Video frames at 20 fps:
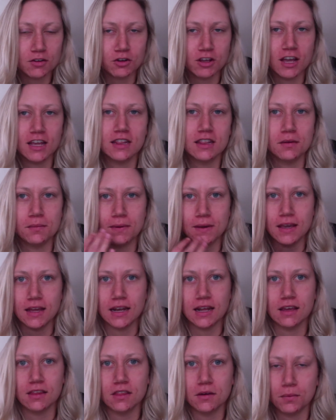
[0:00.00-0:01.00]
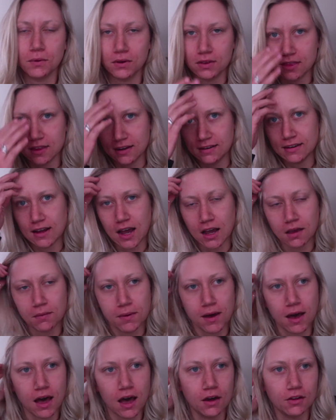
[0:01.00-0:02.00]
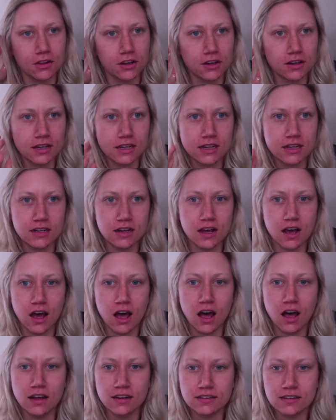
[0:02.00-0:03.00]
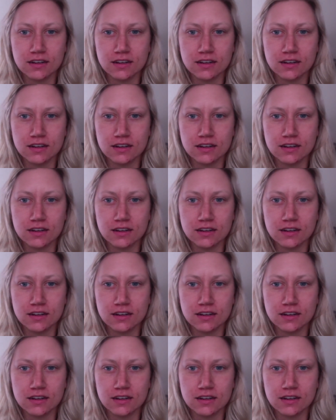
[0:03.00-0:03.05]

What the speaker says: in the beginning of the book, they talk about how they're in a hut